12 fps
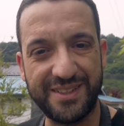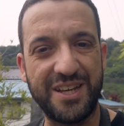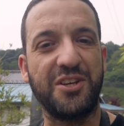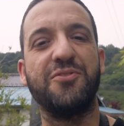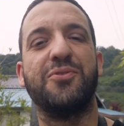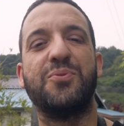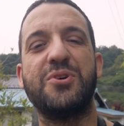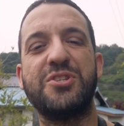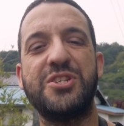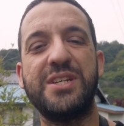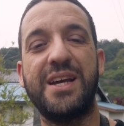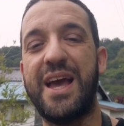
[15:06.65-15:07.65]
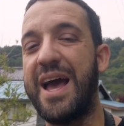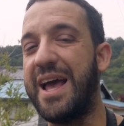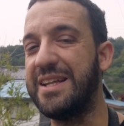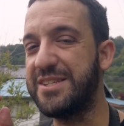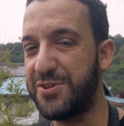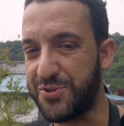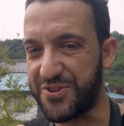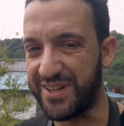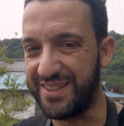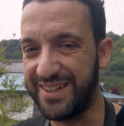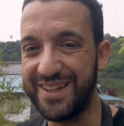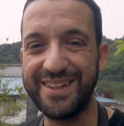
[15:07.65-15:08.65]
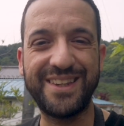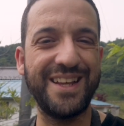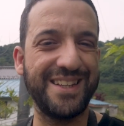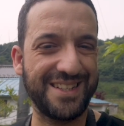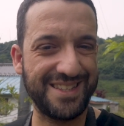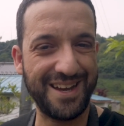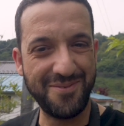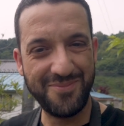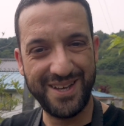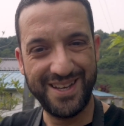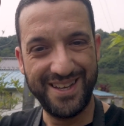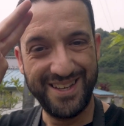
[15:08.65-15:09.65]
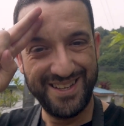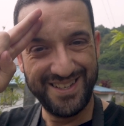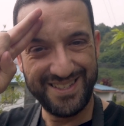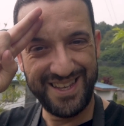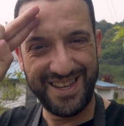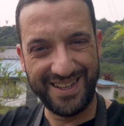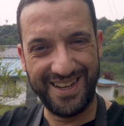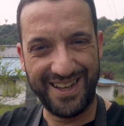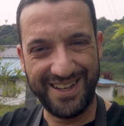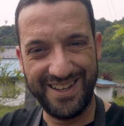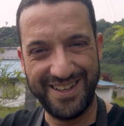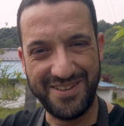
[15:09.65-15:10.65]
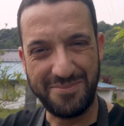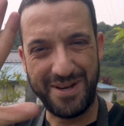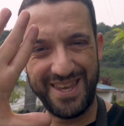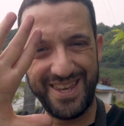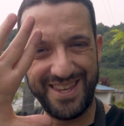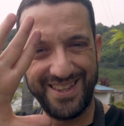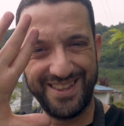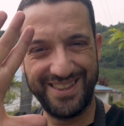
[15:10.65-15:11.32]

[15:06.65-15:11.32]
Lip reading: Thank you for watching, and as usual, till next time, stay click. Bye!